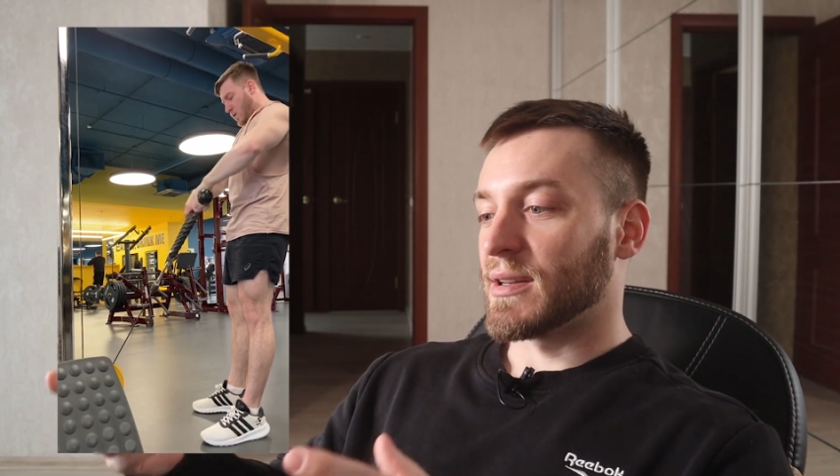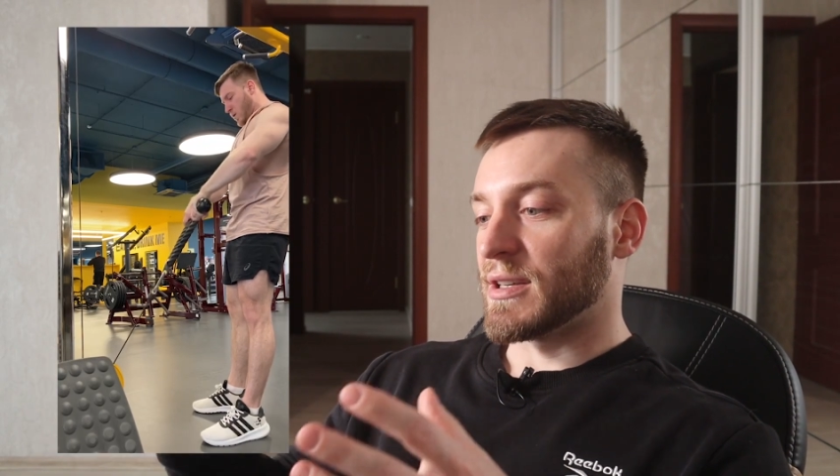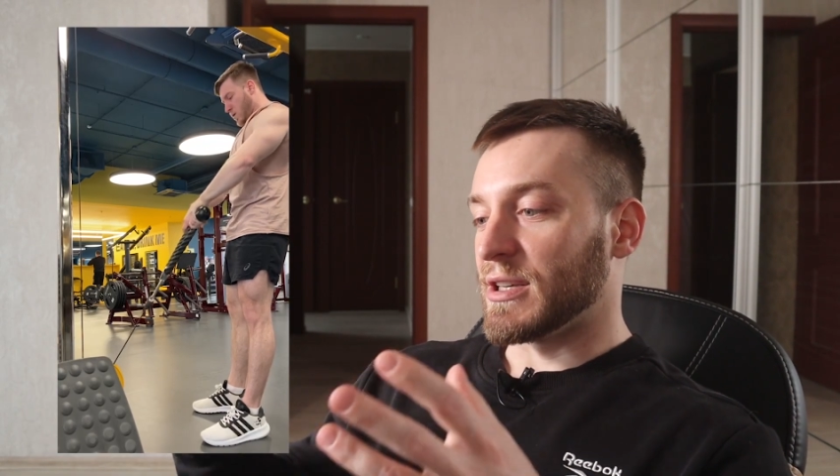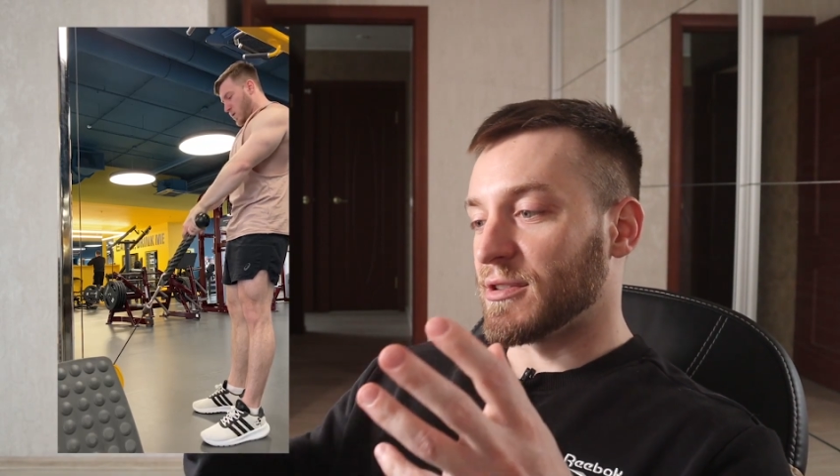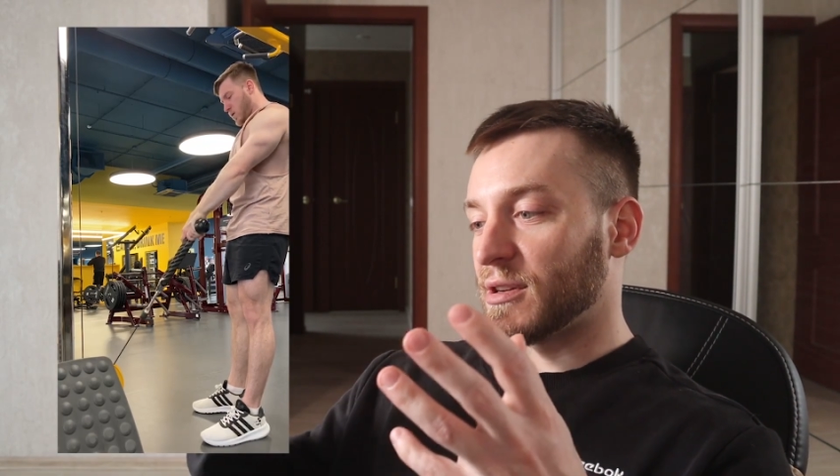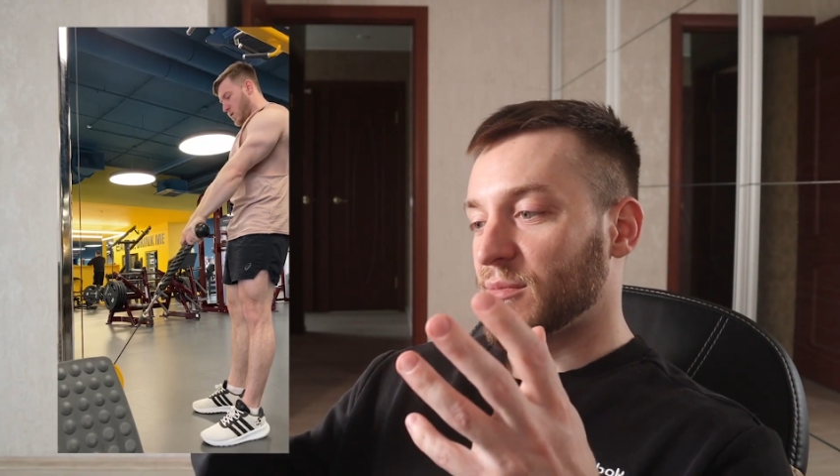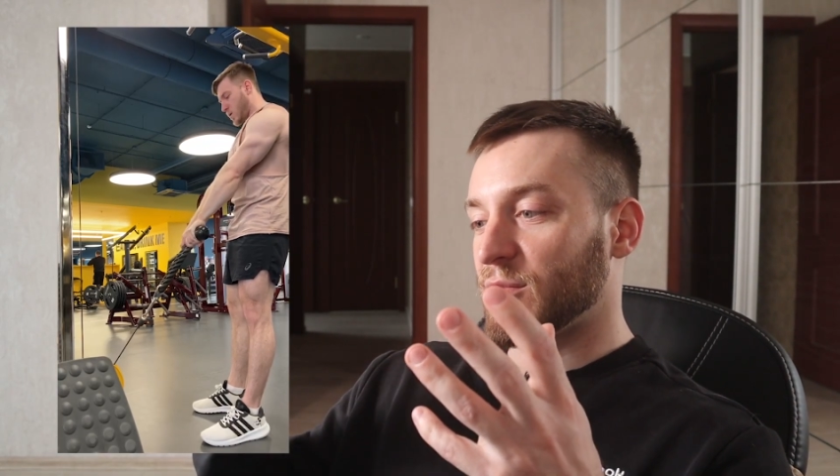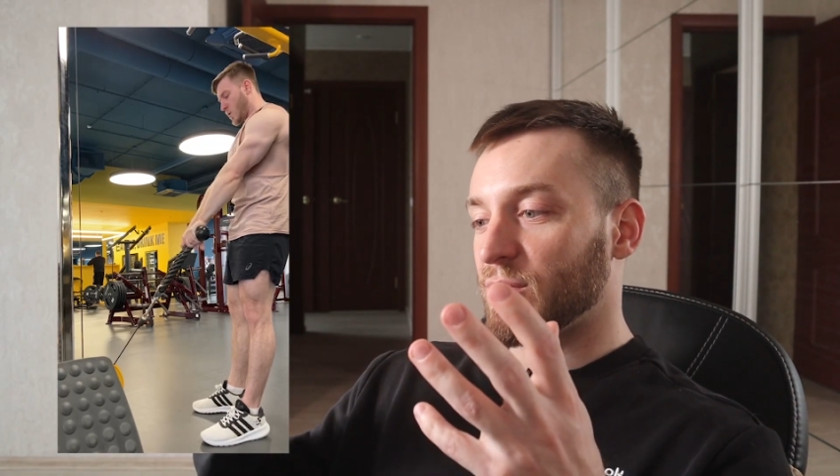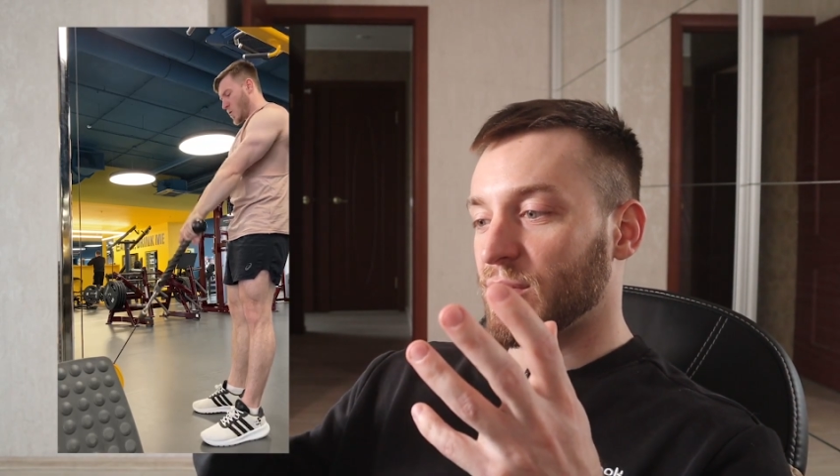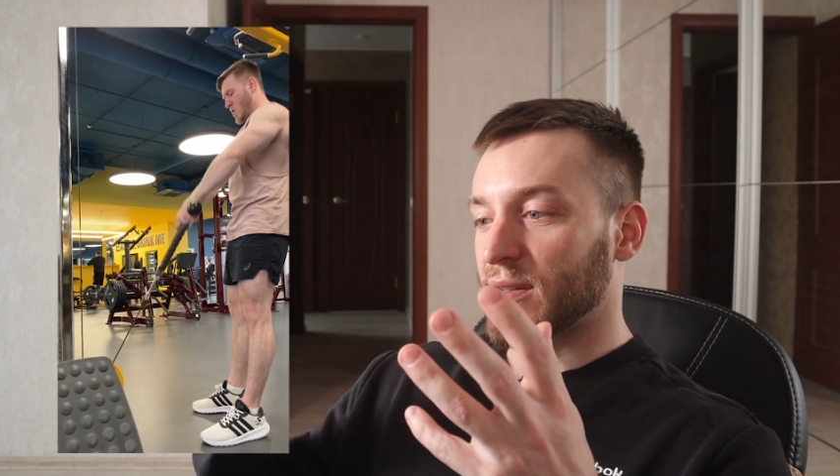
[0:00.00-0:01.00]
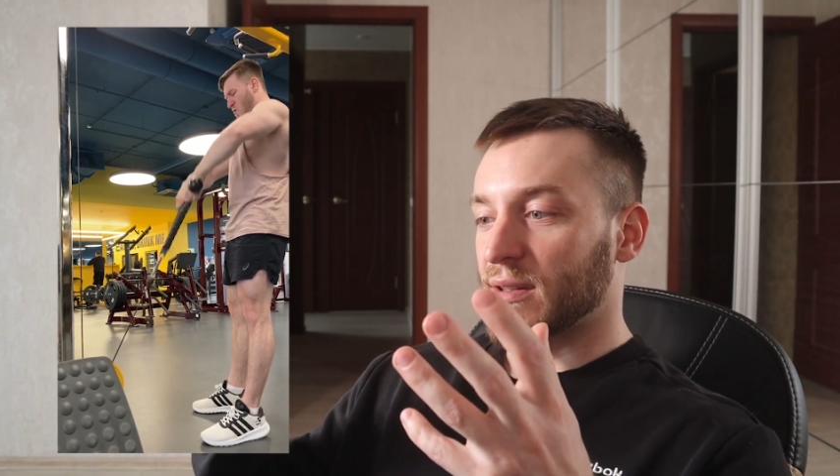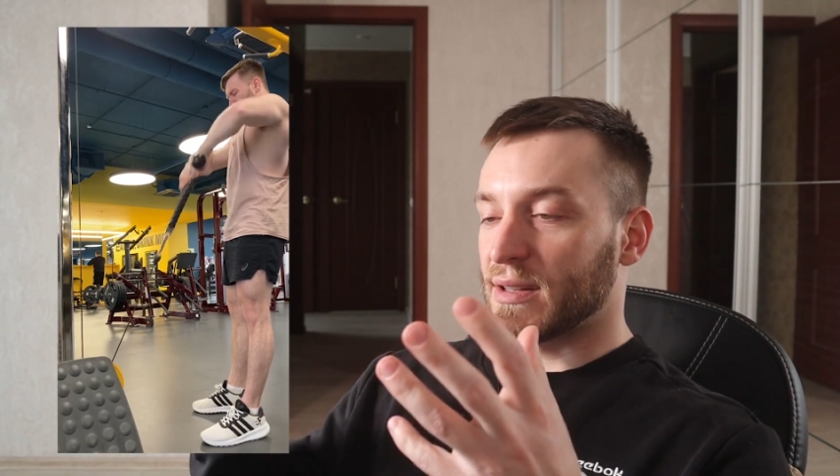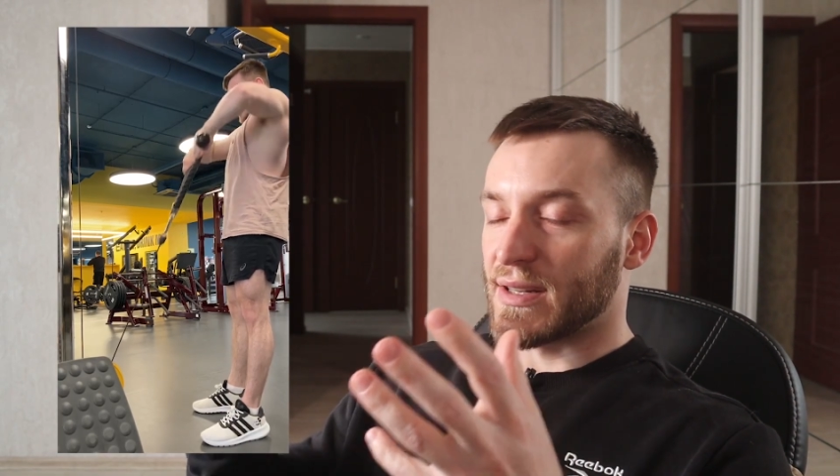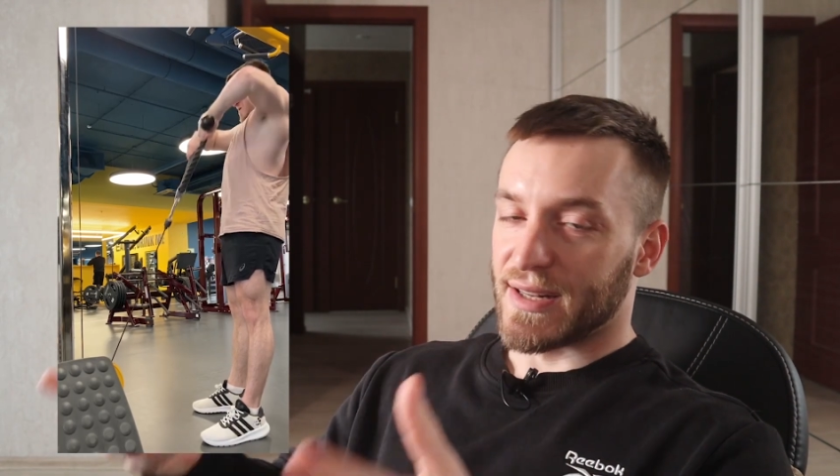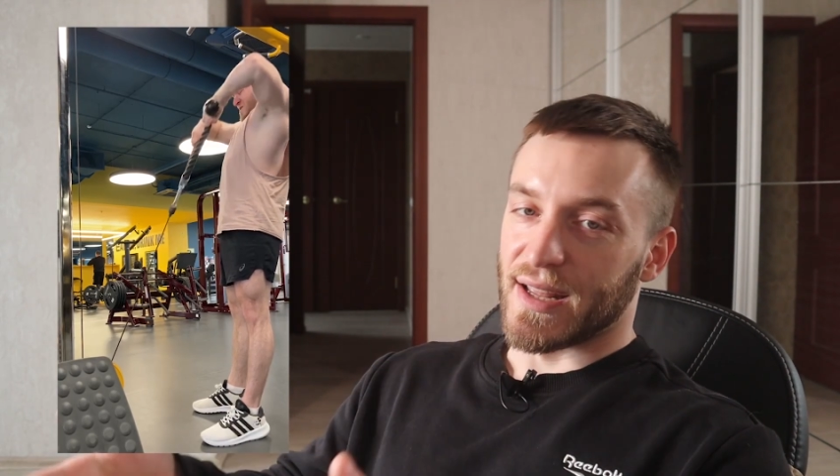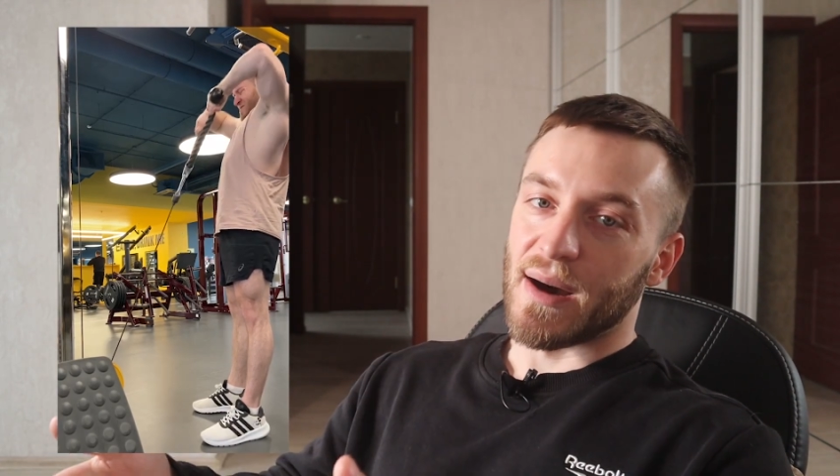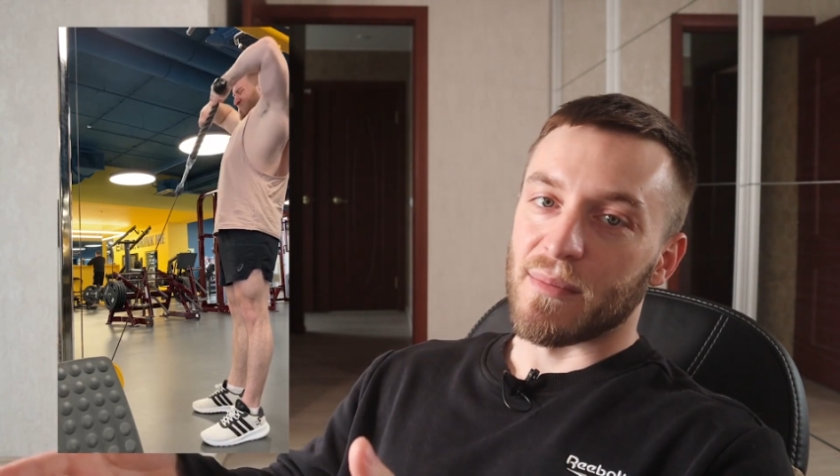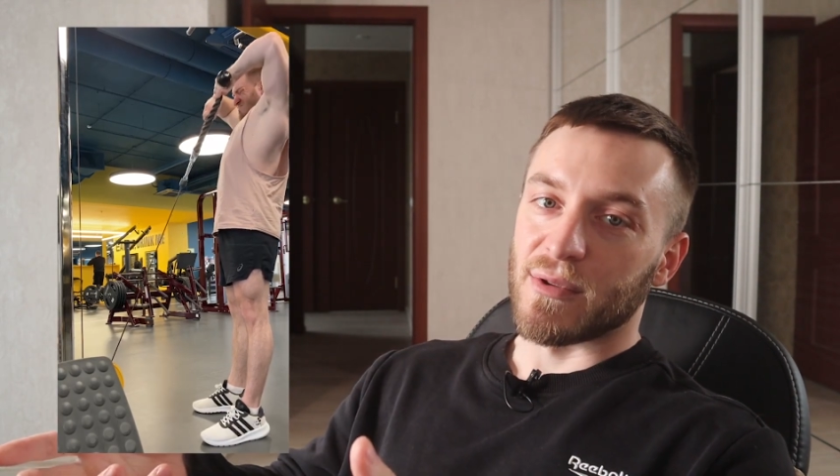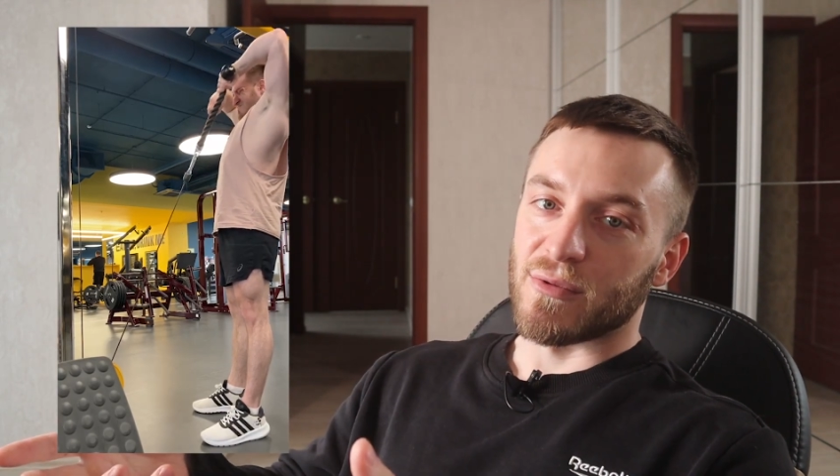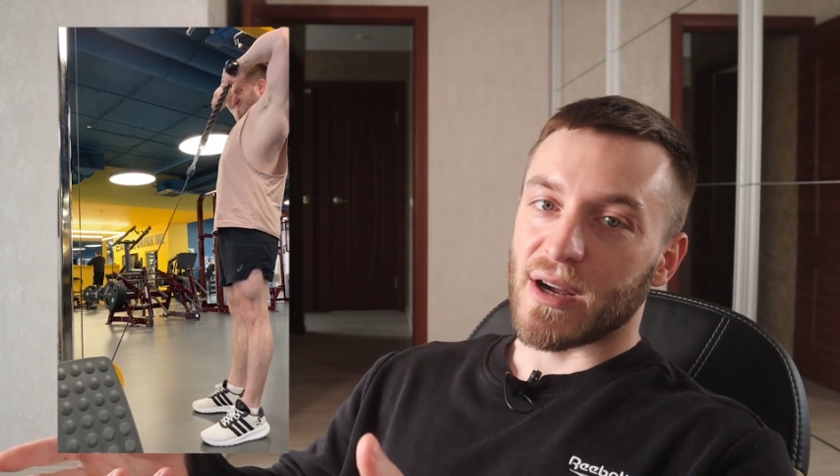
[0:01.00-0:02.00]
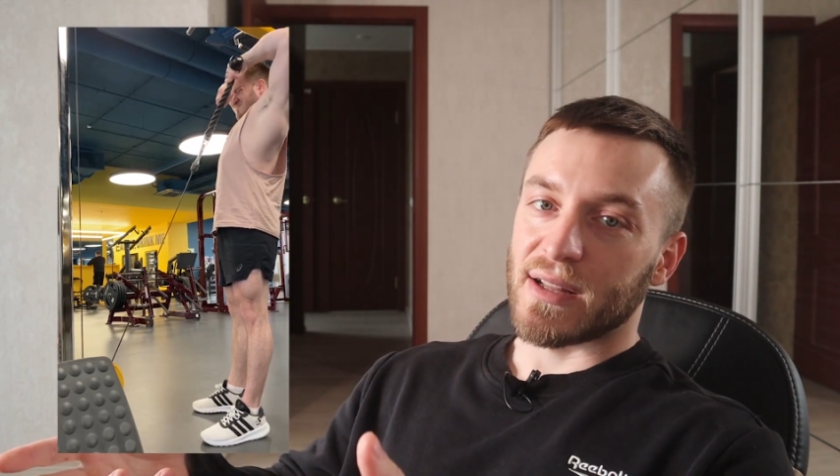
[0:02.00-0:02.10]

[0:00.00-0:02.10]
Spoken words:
Here I'm doing dumbbell